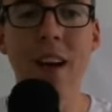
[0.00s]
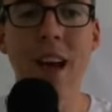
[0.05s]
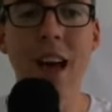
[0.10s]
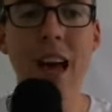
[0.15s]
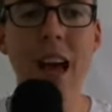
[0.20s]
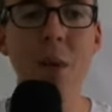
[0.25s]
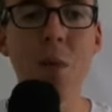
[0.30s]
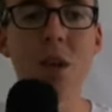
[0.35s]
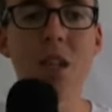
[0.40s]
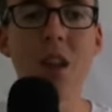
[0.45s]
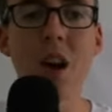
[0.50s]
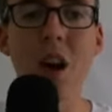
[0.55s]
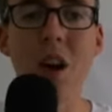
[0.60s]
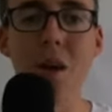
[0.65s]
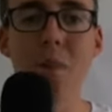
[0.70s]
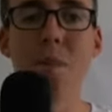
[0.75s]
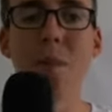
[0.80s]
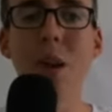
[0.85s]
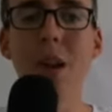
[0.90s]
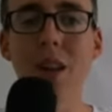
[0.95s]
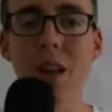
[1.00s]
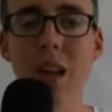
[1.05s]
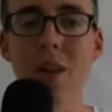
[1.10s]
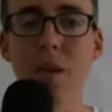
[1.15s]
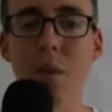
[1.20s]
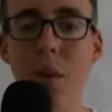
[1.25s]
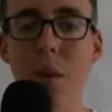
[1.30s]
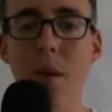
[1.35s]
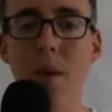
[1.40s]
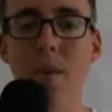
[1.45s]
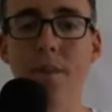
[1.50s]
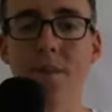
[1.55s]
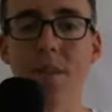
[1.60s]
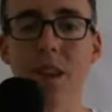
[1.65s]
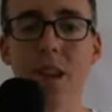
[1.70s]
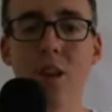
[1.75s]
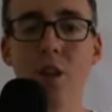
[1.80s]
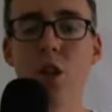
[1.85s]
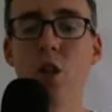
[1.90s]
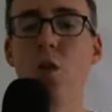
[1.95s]
It was unbelievable.
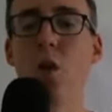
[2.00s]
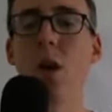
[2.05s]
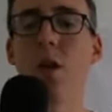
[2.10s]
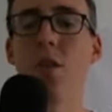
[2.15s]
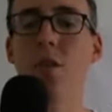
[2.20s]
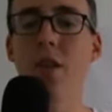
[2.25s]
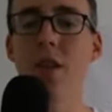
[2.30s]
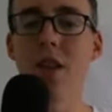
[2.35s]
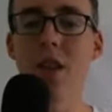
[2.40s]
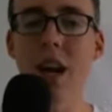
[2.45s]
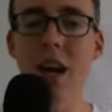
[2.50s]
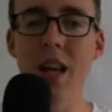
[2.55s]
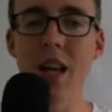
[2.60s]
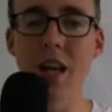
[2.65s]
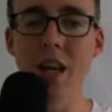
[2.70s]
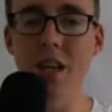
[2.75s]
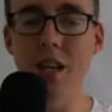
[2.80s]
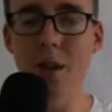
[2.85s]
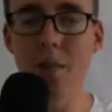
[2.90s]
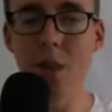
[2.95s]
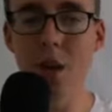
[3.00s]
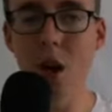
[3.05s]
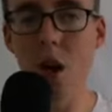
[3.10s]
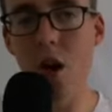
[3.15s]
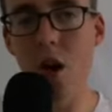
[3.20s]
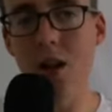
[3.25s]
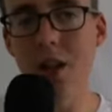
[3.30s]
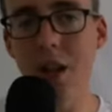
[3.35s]
290-something yards